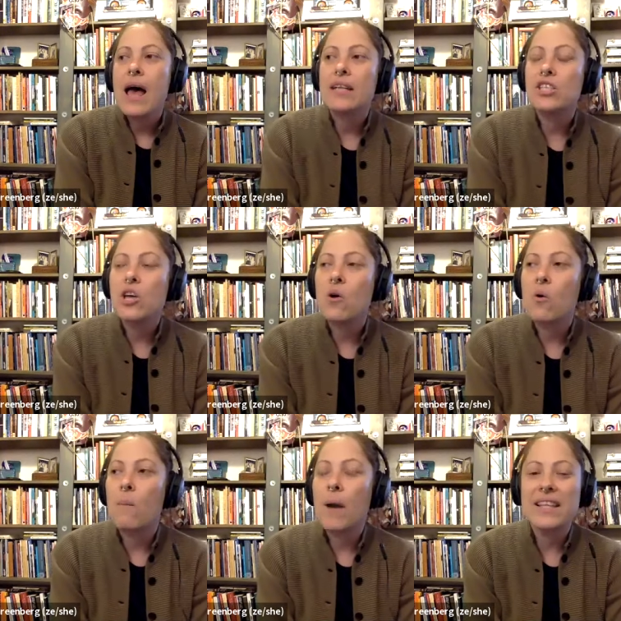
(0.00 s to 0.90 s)
And
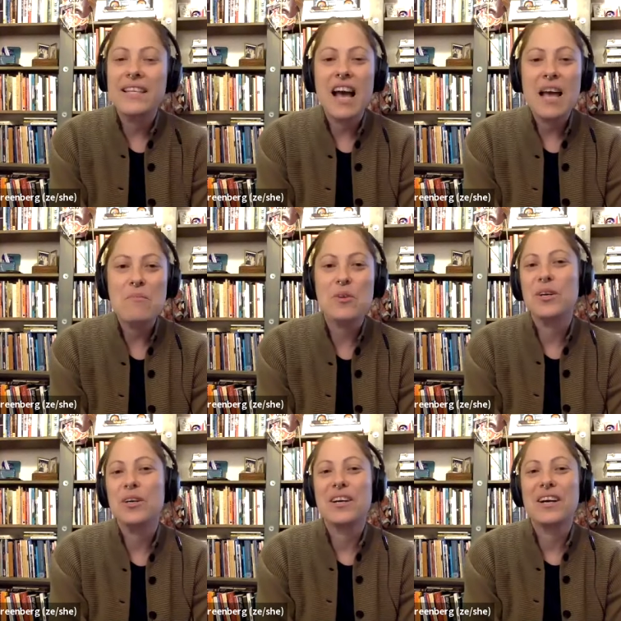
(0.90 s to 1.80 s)
so by the time
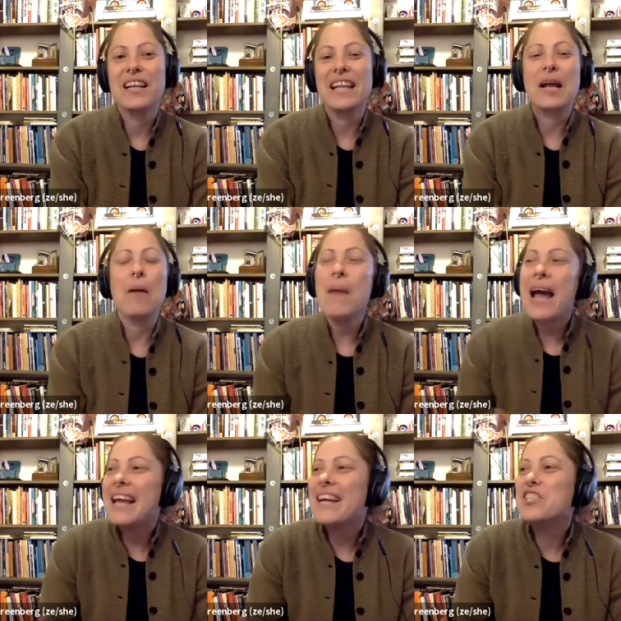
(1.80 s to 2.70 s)
you're like my
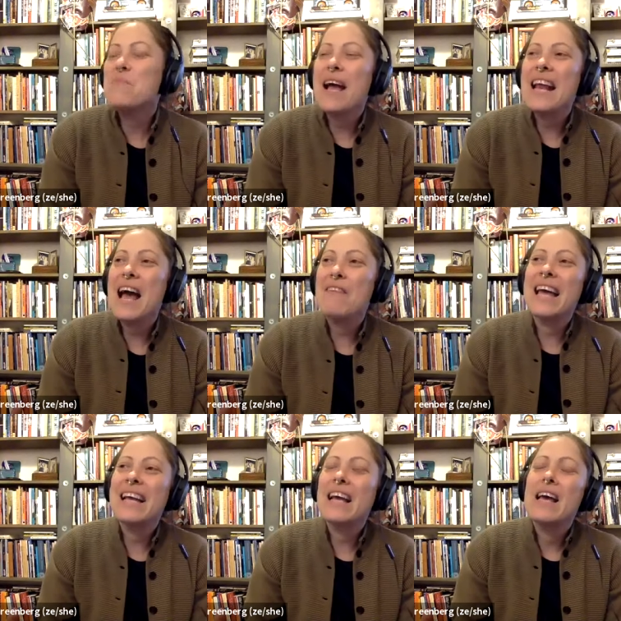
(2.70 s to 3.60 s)
age, you might have
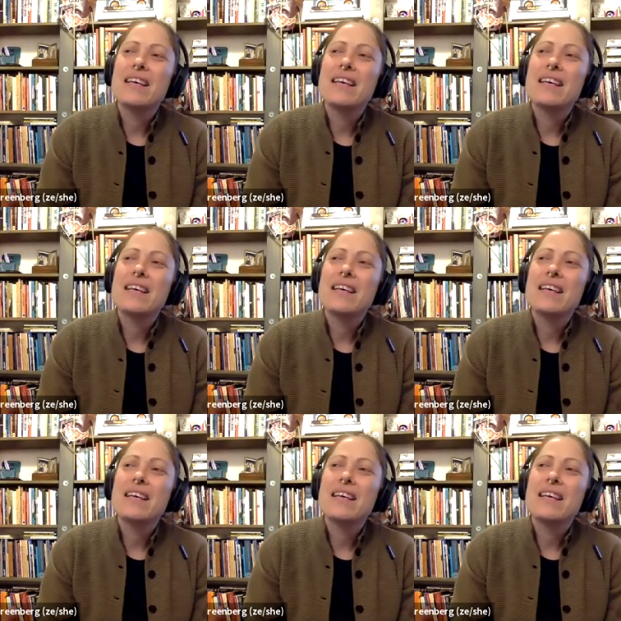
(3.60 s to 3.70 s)
like